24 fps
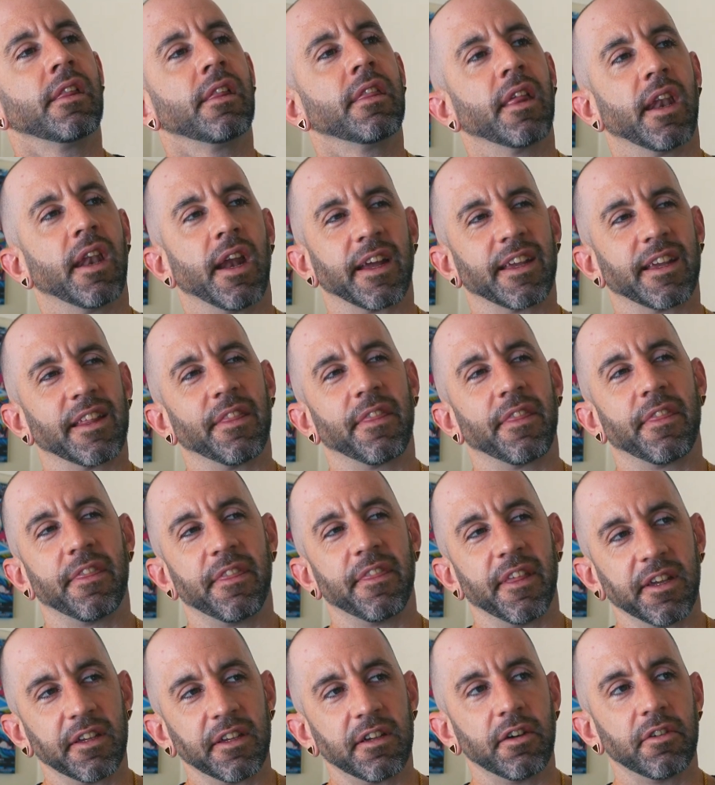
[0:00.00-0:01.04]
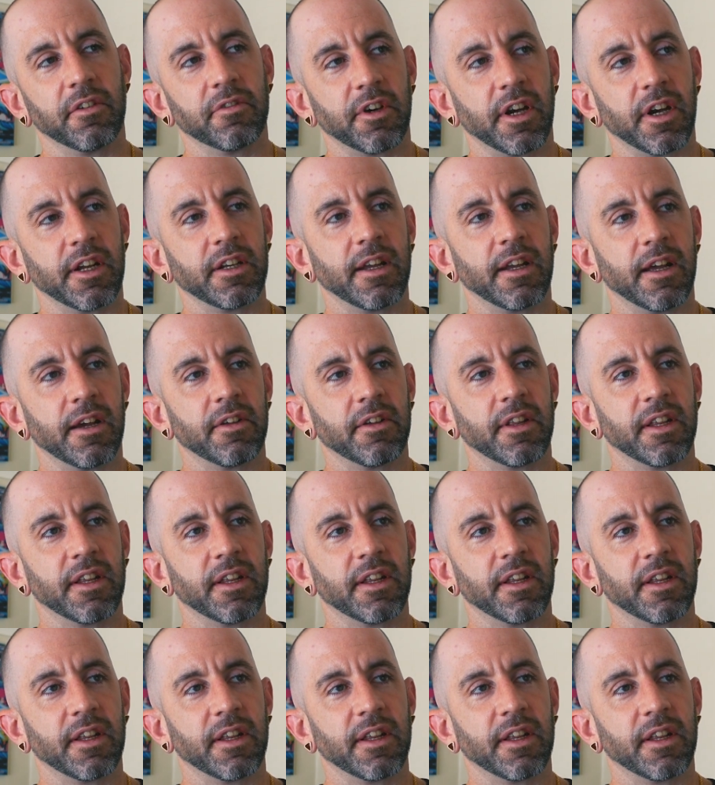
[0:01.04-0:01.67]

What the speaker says: that I can think of right now,